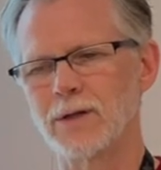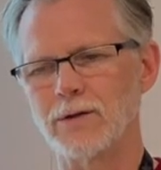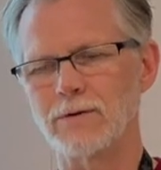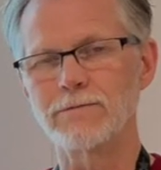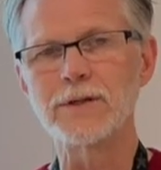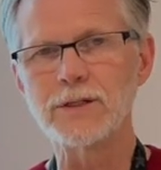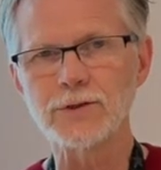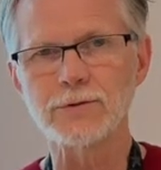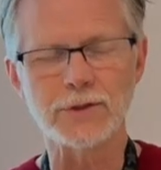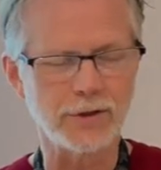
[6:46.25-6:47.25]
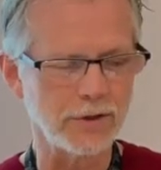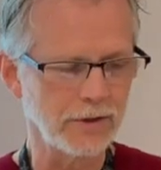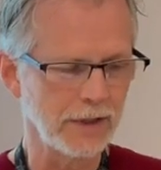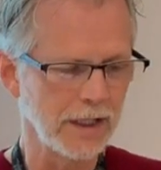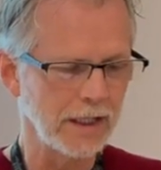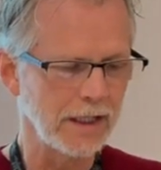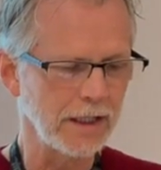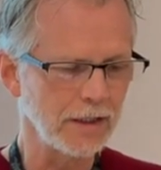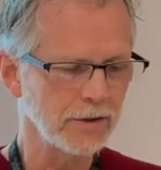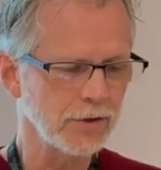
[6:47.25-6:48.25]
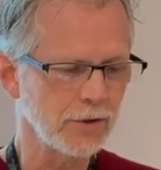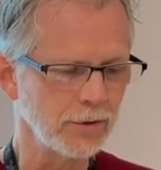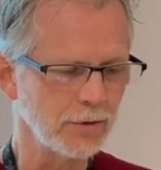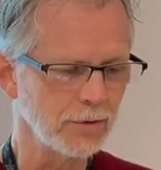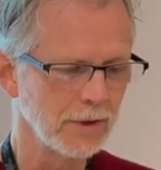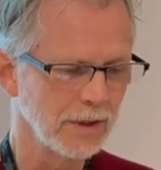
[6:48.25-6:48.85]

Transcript: the venous return into